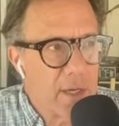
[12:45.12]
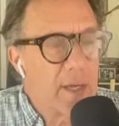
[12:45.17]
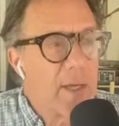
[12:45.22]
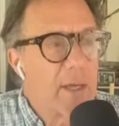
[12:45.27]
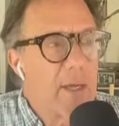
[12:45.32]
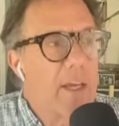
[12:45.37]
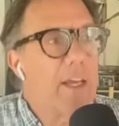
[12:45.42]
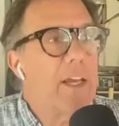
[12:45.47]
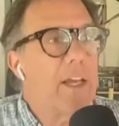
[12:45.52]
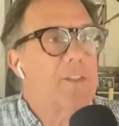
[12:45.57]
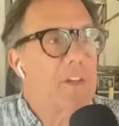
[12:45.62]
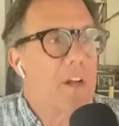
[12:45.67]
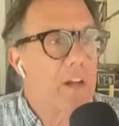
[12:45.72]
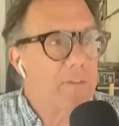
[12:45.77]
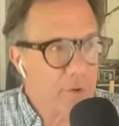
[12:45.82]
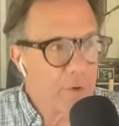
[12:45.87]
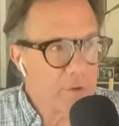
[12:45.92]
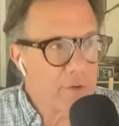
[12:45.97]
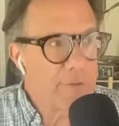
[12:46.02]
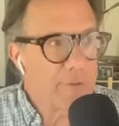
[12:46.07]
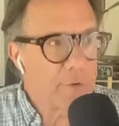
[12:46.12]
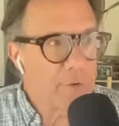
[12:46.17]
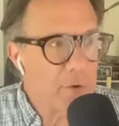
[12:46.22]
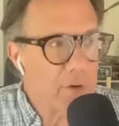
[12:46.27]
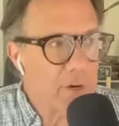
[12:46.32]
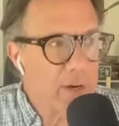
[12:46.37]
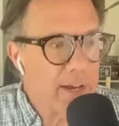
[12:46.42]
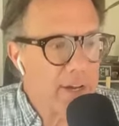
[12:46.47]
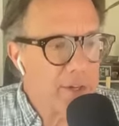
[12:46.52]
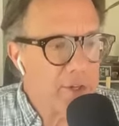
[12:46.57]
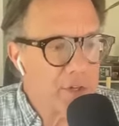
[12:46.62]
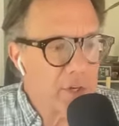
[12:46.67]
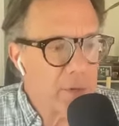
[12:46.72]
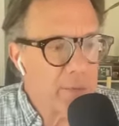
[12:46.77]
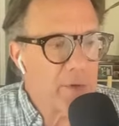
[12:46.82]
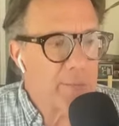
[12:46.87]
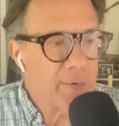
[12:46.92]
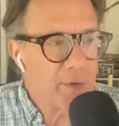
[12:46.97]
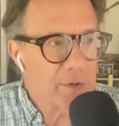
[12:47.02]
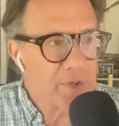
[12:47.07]
yes, and I voted for
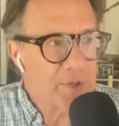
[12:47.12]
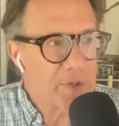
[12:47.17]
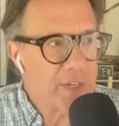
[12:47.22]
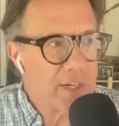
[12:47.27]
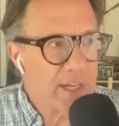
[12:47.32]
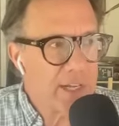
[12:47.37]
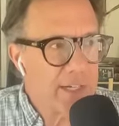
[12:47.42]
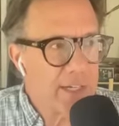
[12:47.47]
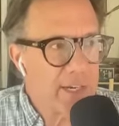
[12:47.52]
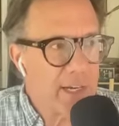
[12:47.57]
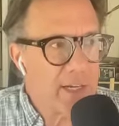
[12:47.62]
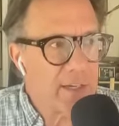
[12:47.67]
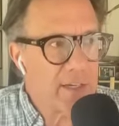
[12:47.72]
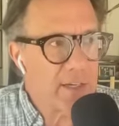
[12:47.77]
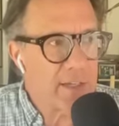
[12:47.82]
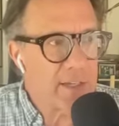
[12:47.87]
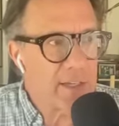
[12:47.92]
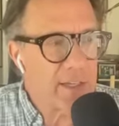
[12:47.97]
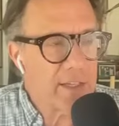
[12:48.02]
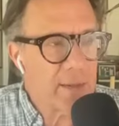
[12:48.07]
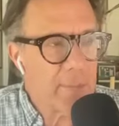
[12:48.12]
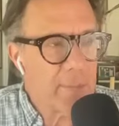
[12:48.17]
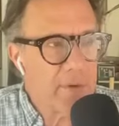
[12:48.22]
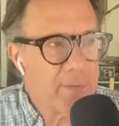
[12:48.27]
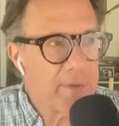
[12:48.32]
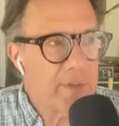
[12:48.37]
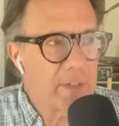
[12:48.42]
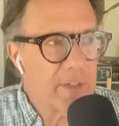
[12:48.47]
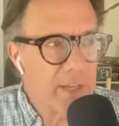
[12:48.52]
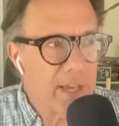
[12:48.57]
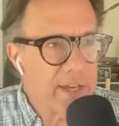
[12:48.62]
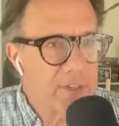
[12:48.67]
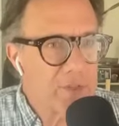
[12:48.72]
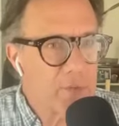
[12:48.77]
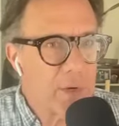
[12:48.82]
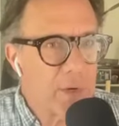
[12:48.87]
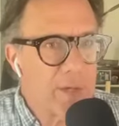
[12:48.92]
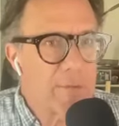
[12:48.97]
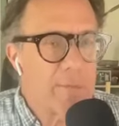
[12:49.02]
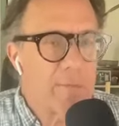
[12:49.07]
H.W. Bush in '88. I think that may have been the last
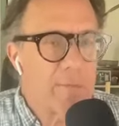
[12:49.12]
one.